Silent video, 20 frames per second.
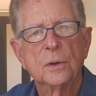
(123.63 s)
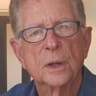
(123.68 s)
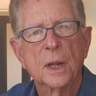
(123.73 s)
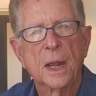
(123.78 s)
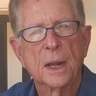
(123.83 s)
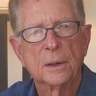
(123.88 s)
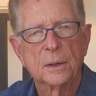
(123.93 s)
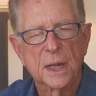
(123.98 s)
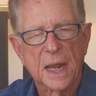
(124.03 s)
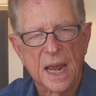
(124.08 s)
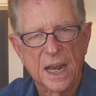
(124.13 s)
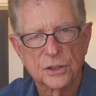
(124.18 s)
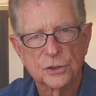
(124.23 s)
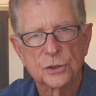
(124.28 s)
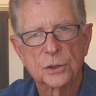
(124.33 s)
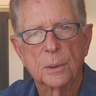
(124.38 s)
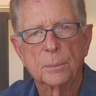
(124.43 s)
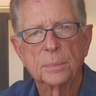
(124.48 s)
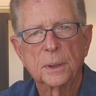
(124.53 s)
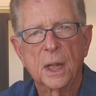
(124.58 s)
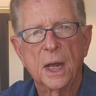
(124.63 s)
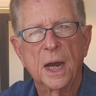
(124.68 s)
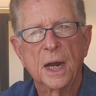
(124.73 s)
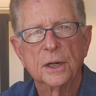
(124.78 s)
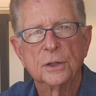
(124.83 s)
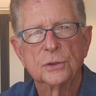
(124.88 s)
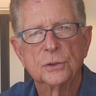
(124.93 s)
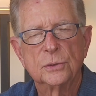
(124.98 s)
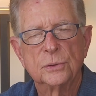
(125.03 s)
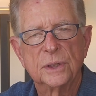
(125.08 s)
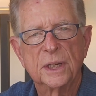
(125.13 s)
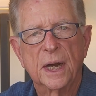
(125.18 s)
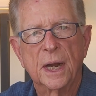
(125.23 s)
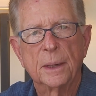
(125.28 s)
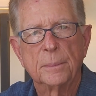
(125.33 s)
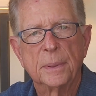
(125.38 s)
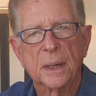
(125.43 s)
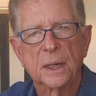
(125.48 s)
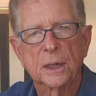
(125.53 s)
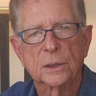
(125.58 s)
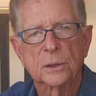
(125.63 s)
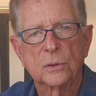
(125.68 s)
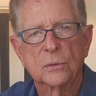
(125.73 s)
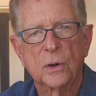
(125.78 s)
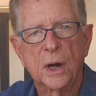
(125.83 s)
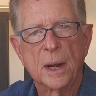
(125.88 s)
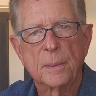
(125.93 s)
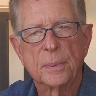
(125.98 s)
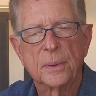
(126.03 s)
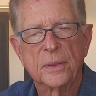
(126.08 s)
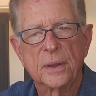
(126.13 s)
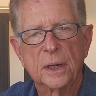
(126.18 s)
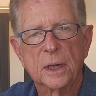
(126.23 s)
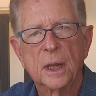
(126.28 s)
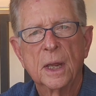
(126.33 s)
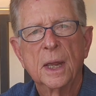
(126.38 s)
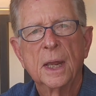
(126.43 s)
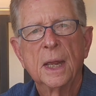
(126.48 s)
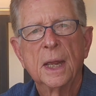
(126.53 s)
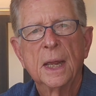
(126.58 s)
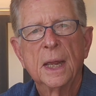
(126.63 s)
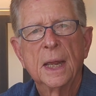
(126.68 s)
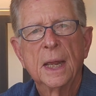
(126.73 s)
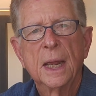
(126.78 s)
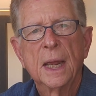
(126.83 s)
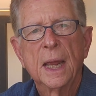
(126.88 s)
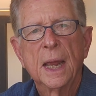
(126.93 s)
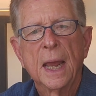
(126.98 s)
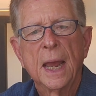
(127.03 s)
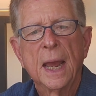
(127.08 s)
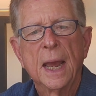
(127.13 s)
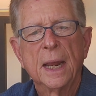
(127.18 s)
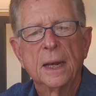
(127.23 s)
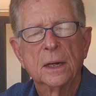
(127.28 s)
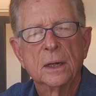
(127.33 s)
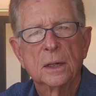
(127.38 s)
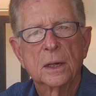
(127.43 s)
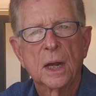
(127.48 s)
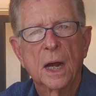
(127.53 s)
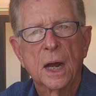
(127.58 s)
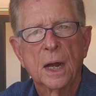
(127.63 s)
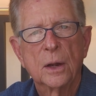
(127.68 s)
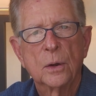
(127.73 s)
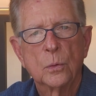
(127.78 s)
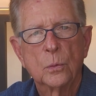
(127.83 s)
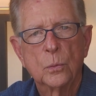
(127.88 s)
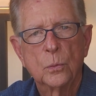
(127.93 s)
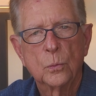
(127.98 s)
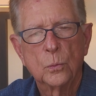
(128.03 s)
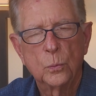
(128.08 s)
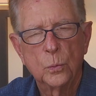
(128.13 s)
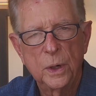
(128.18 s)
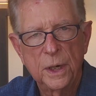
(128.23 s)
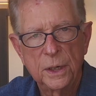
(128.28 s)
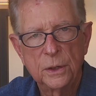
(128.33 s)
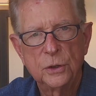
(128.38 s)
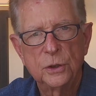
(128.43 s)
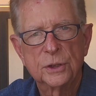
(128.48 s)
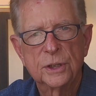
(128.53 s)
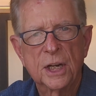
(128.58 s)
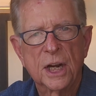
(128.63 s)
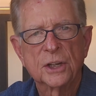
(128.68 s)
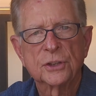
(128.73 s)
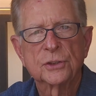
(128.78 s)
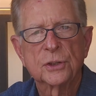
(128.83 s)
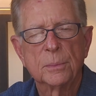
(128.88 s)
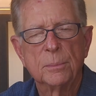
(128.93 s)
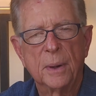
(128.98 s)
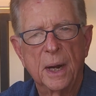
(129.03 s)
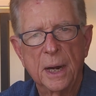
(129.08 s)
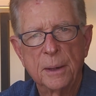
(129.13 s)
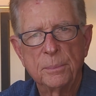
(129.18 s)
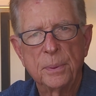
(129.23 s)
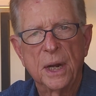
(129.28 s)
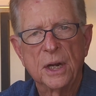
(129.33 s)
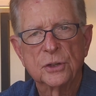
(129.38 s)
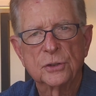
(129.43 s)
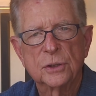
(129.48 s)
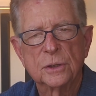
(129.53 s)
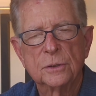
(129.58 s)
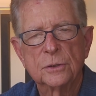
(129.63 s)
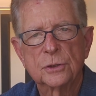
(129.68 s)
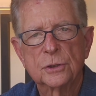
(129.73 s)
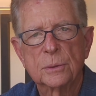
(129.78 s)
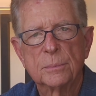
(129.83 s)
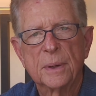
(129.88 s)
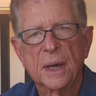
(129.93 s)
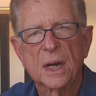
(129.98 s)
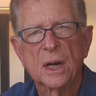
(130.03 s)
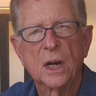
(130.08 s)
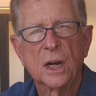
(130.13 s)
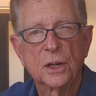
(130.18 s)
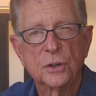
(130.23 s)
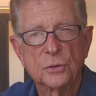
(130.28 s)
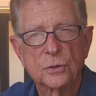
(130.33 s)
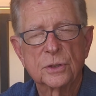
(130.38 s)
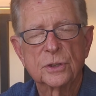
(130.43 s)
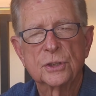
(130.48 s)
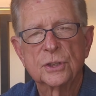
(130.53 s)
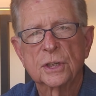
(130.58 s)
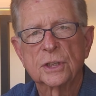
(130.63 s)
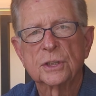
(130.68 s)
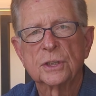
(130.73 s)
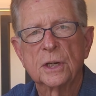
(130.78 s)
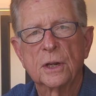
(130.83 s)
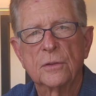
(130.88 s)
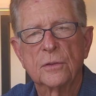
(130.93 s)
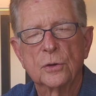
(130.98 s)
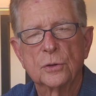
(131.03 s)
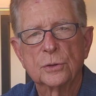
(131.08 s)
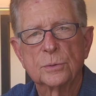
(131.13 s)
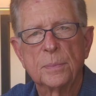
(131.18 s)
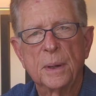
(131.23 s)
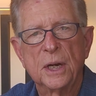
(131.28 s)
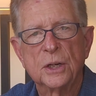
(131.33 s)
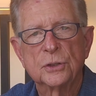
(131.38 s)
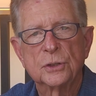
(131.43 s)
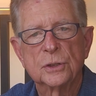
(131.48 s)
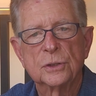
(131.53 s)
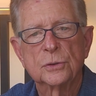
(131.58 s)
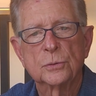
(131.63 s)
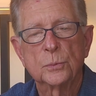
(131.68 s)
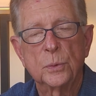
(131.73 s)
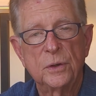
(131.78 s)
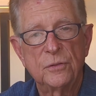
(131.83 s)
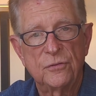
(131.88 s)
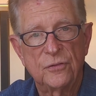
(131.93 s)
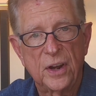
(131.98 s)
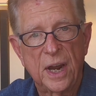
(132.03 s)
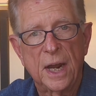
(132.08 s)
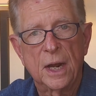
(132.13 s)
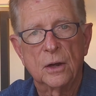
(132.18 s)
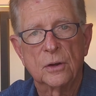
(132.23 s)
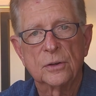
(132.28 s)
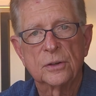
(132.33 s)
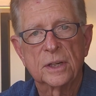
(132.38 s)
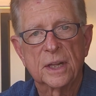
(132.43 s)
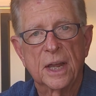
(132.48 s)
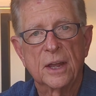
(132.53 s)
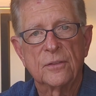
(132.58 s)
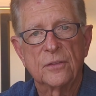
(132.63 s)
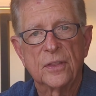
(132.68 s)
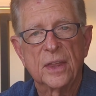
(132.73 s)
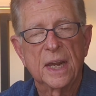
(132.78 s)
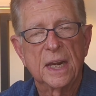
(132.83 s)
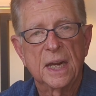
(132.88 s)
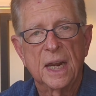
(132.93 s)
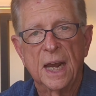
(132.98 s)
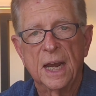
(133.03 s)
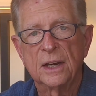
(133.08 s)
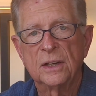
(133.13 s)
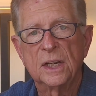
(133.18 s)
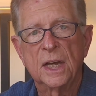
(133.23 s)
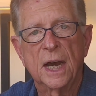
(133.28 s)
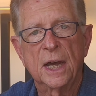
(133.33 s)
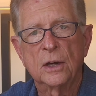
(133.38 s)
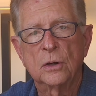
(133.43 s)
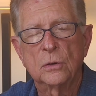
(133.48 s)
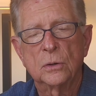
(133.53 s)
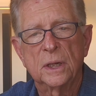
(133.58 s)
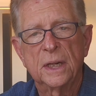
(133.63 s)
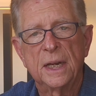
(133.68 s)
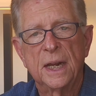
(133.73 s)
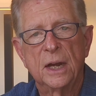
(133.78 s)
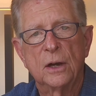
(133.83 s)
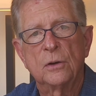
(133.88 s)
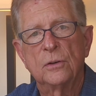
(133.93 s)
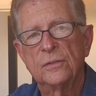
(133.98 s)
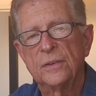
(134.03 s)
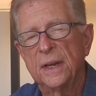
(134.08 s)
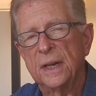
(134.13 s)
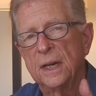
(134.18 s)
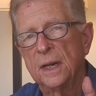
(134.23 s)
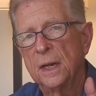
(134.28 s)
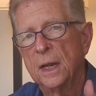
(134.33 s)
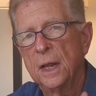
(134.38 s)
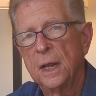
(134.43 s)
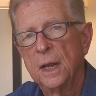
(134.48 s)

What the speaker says: and as applied to diabetic neuropathy. And we tested my patients, about 160 of those patients. We found that they had not only elevated